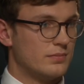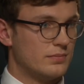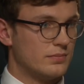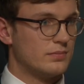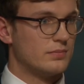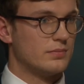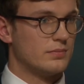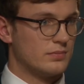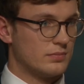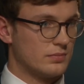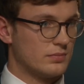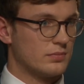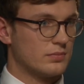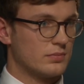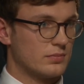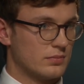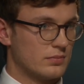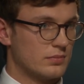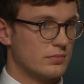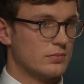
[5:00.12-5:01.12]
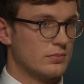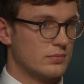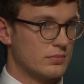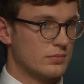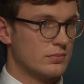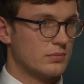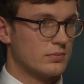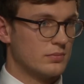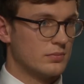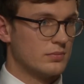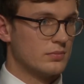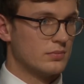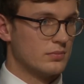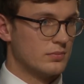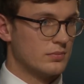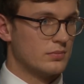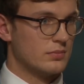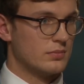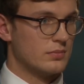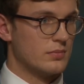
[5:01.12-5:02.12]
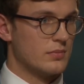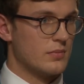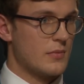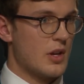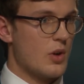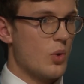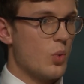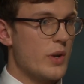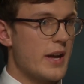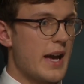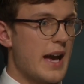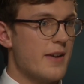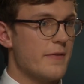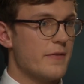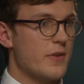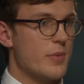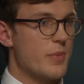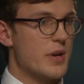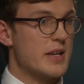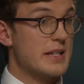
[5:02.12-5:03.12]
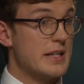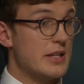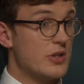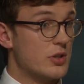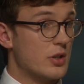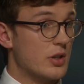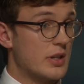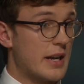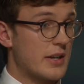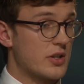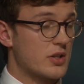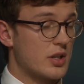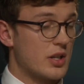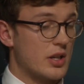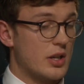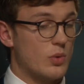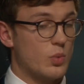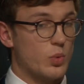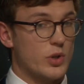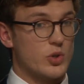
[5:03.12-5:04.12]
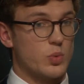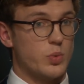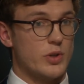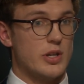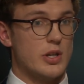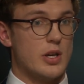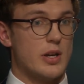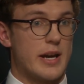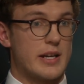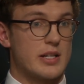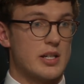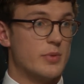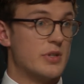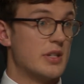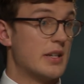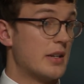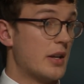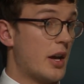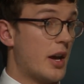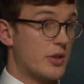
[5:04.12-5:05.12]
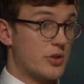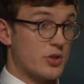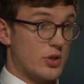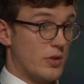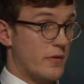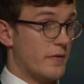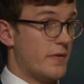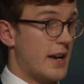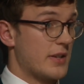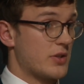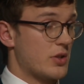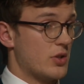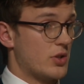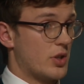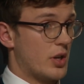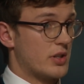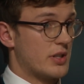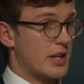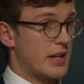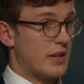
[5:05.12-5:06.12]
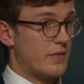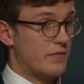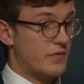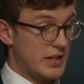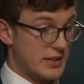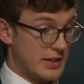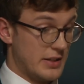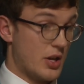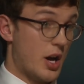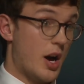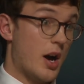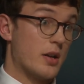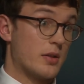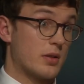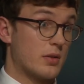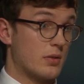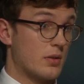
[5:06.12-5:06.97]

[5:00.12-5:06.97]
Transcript: of art, you know, it starts a conversation. We have um, a T-shirt, actually, which we exhibited at a student fashion show saying, this is art,